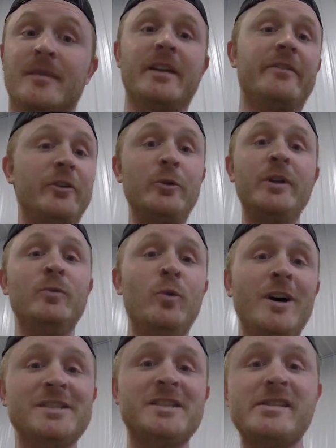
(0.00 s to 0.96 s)
If you didn't
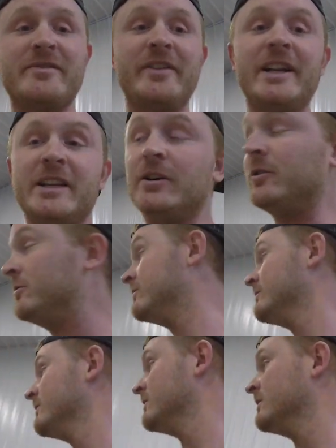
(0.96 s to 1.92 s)
watch this video
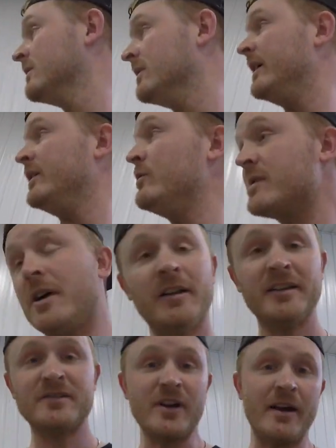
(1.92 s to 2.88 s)
and you saw
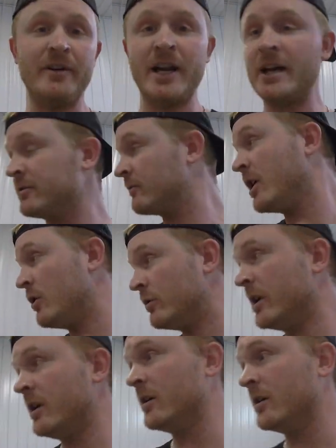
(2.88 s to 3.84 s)
this driving down the road,